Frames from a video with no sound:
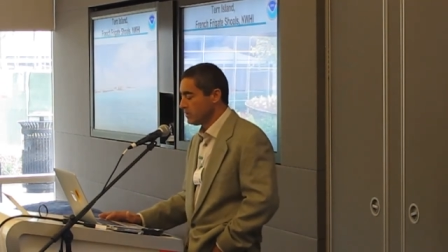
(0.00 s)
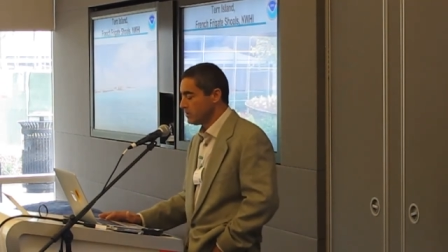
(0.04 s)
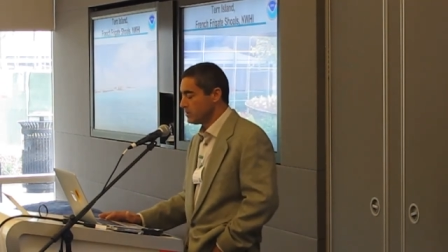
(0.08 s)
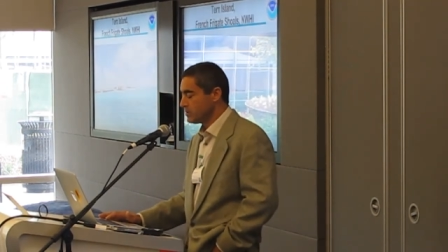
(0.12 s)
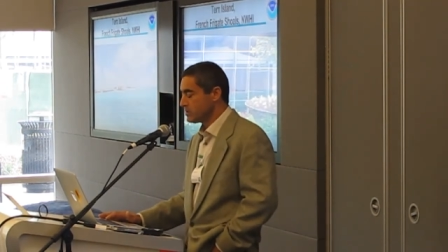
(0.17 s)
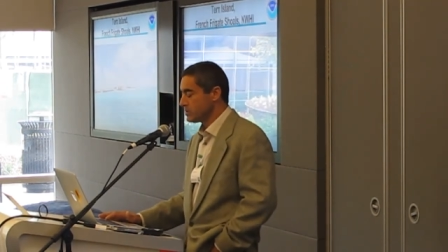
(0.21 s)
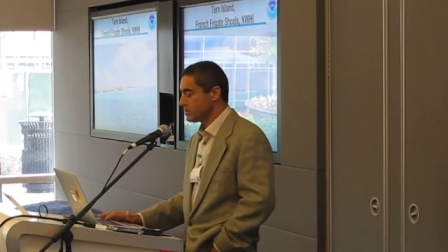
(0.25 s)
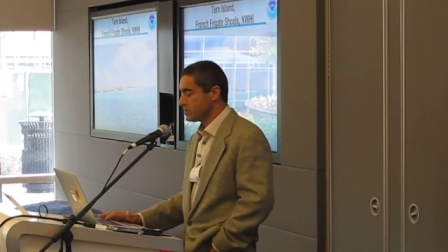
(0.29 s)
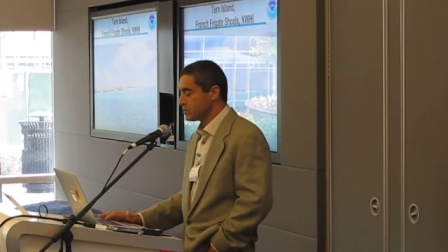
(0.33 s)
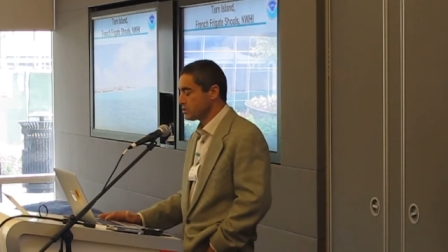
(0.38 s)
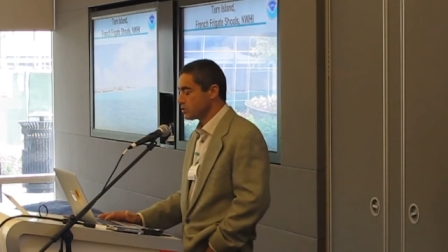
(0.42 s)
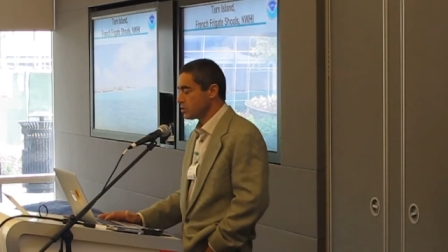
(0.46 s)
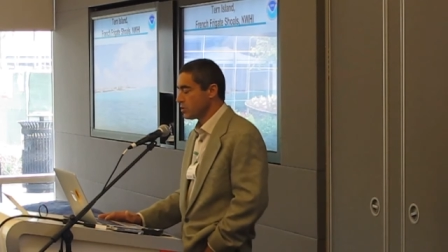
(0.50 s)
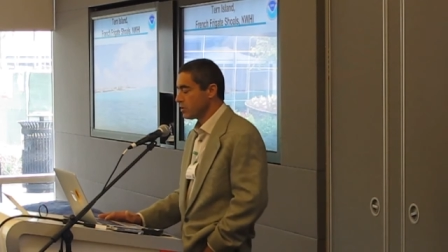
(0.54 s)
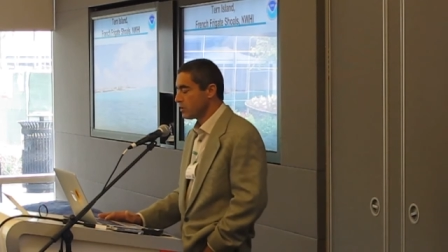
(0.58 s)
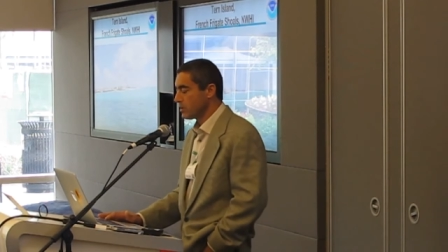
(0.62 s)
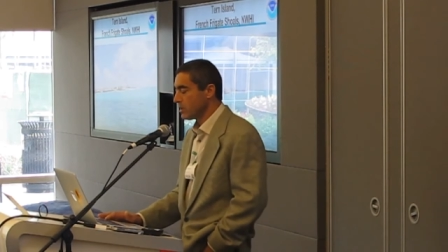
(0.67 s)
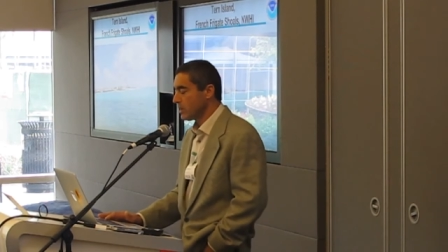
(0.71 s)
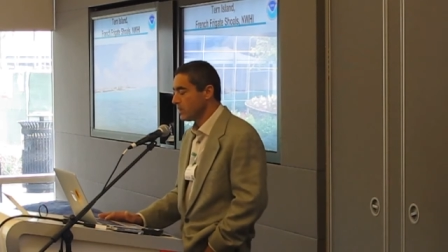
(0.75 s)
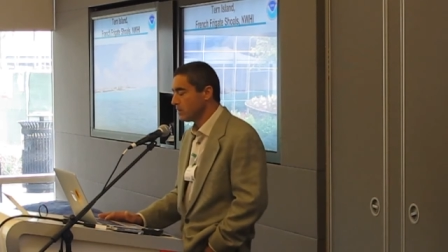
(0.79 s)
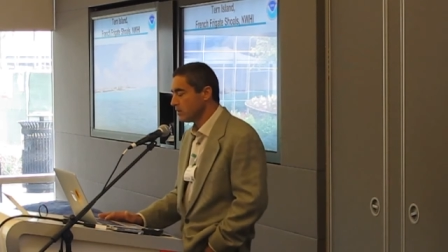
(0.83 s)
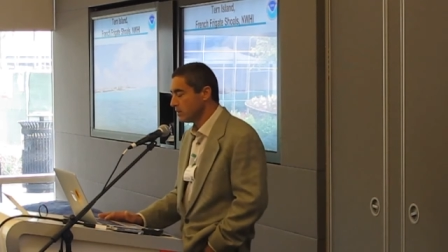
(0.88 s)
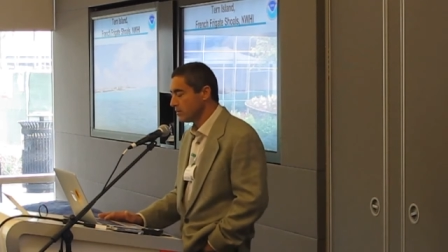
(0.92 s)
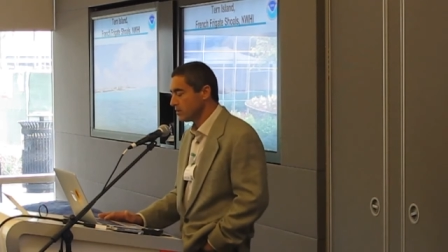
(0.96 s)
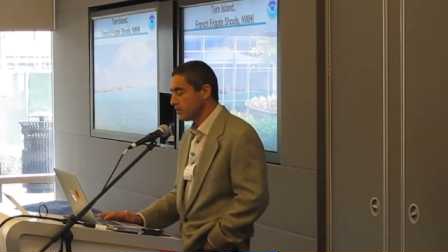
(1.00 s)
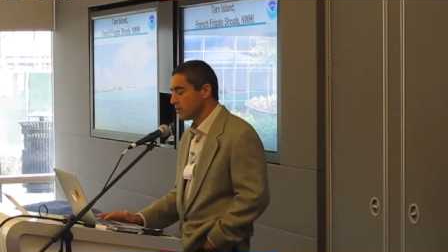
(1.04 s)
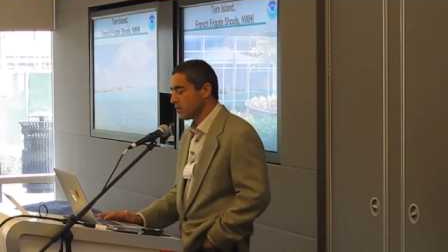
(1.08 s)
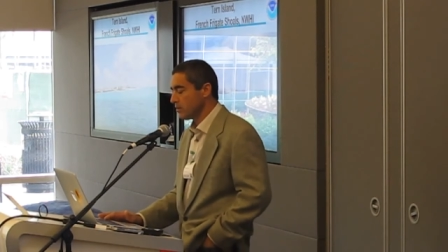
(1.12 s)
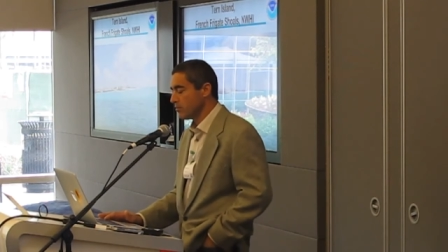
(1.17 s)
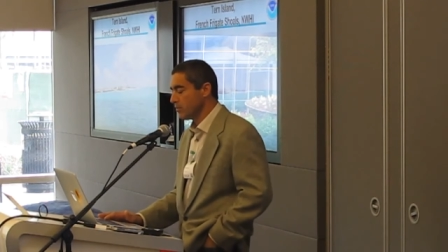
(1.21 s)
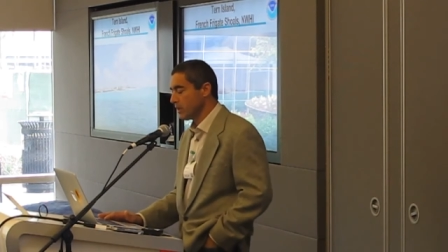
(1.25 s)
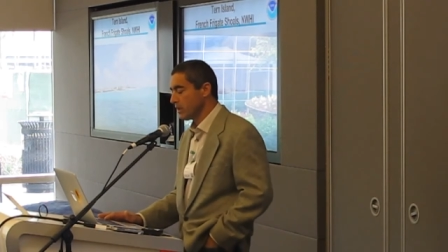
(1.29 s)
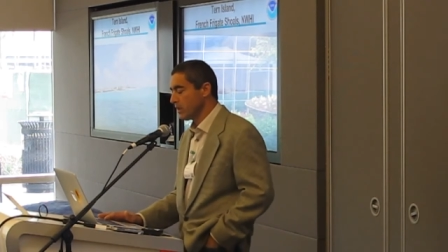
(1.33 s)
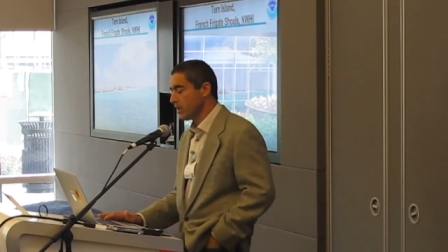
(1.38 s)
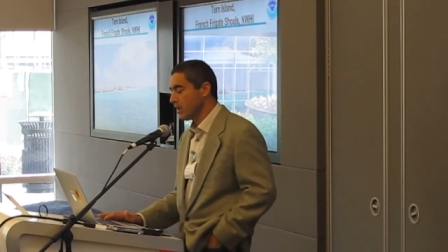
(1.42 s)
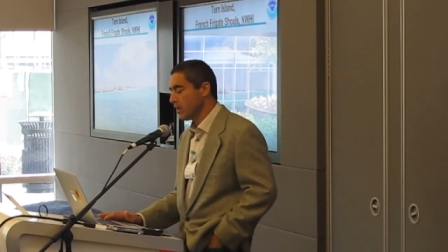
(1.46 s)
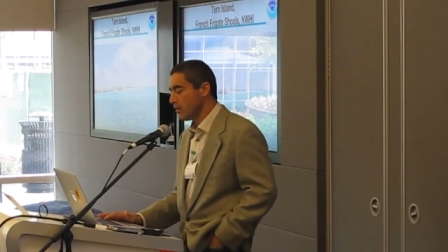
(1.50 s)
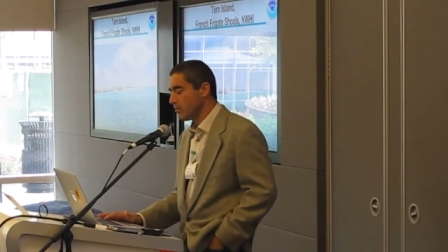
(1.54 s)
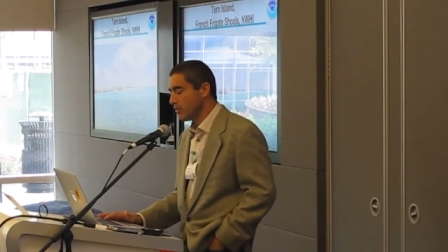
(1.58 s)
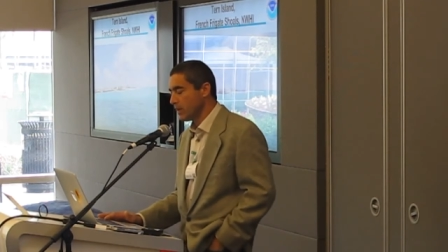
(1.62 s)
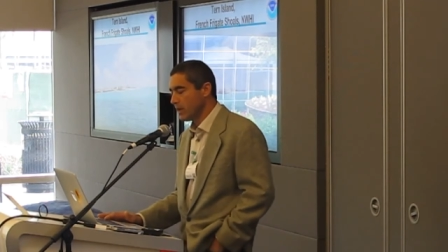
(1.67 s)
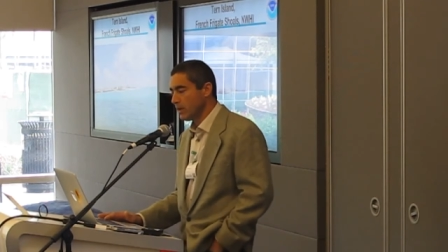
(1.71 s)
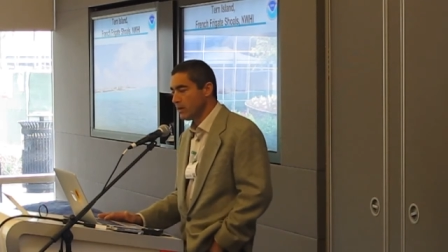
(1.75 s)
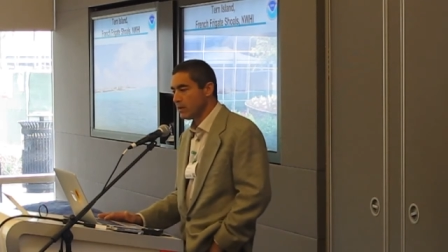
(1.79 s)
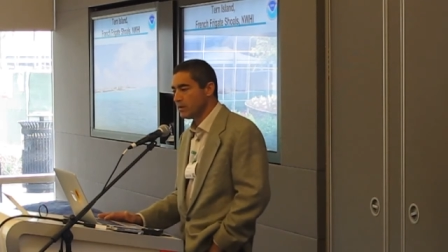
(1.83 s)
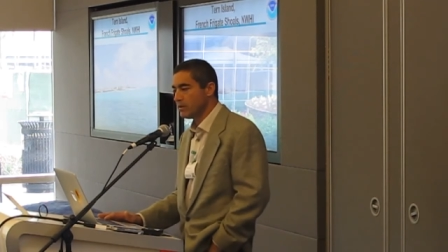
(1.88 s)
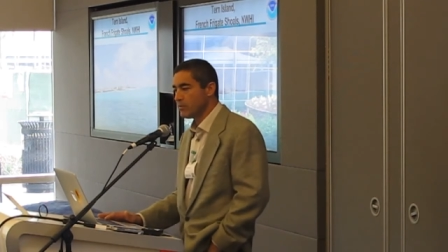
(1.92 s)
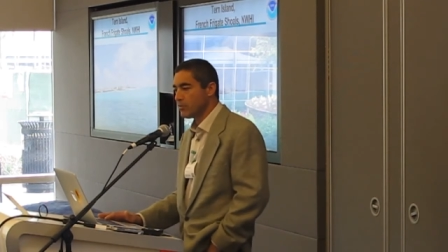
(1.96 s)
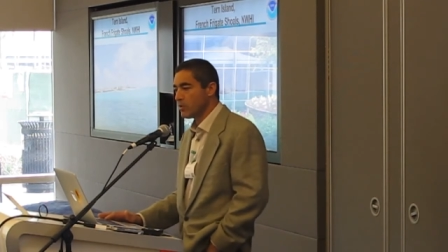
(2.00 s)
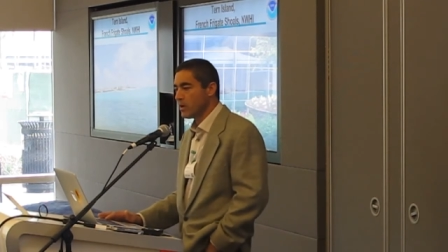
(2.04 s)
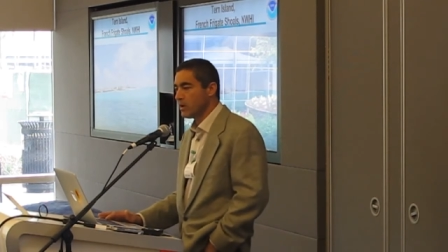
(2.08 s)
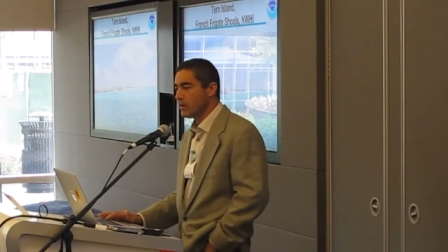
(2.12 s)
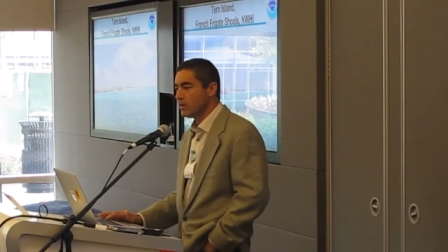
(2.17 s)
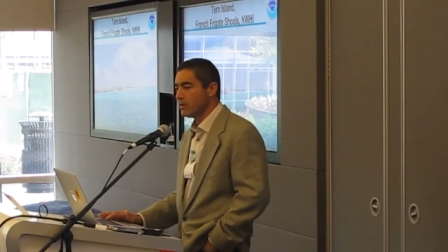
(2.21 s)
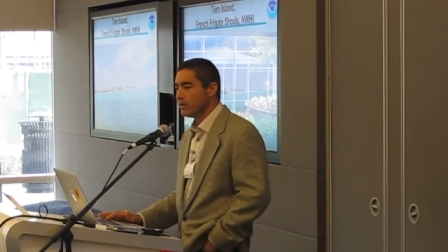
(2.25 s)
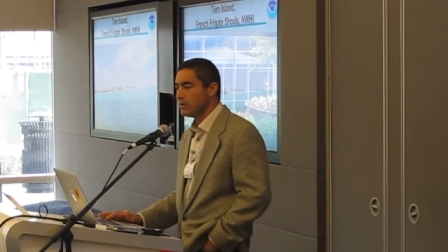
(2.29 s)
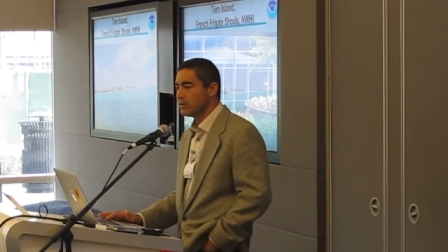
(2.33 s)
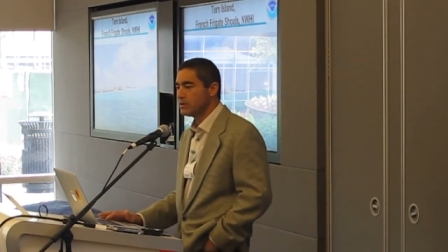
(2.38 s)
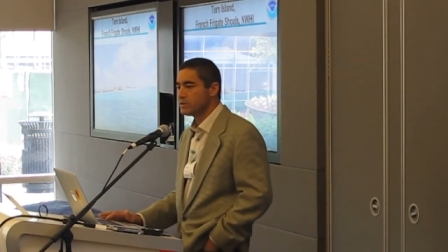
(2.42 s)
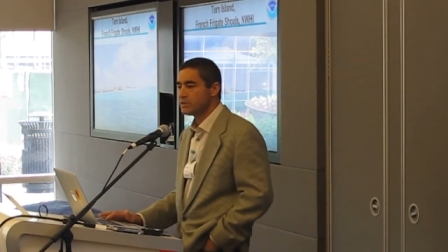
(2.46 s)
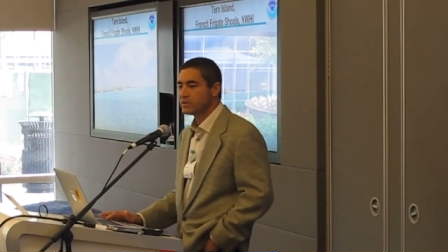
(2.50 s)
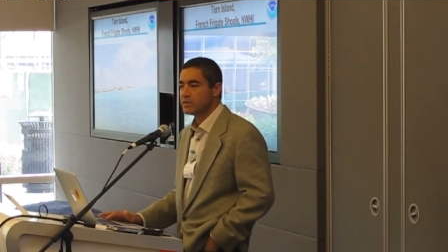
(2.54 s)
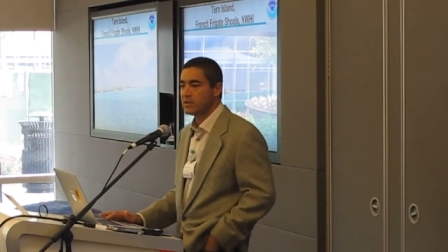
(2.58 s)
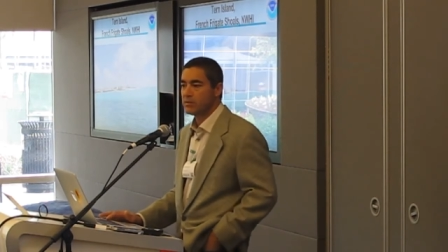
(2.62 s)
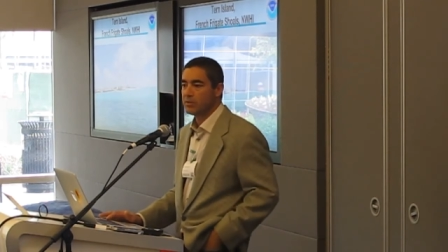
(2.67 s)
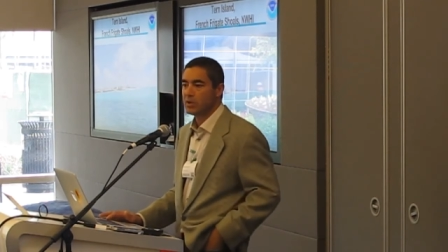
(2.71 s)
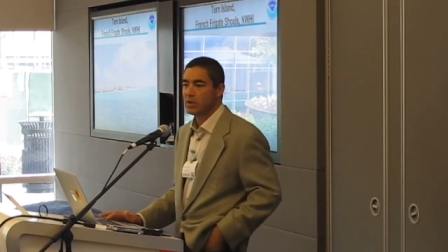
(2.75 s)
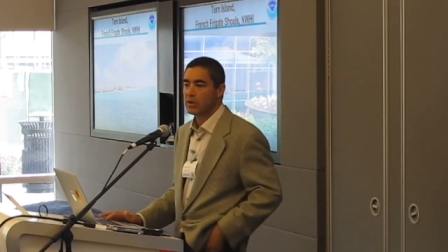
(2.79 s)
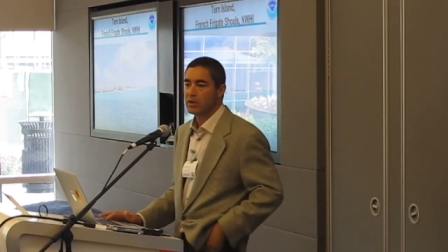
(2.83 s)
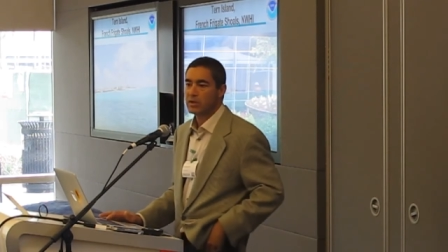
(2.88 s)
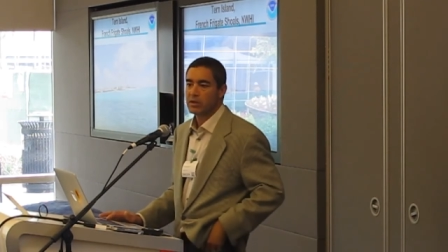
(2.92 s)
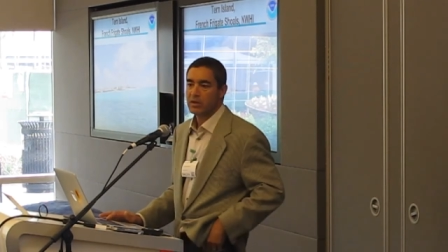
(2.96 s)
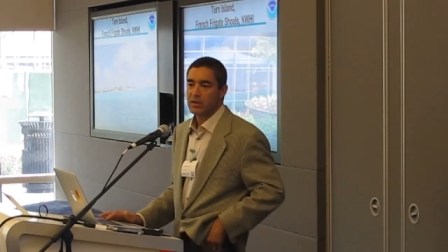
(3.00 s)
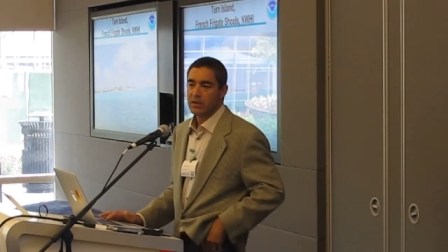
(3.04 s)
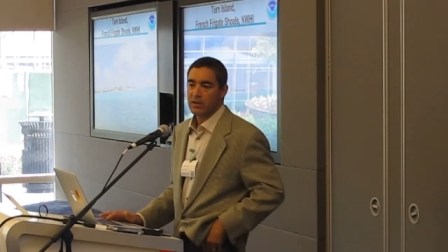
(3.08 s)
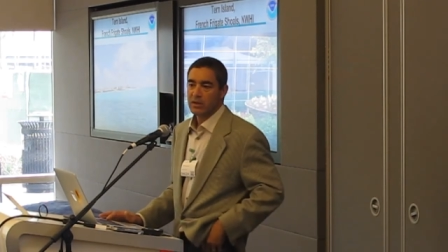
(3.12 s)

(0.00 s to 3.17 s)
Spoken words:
This is Tern Island, our big campaign on the Predator this summer.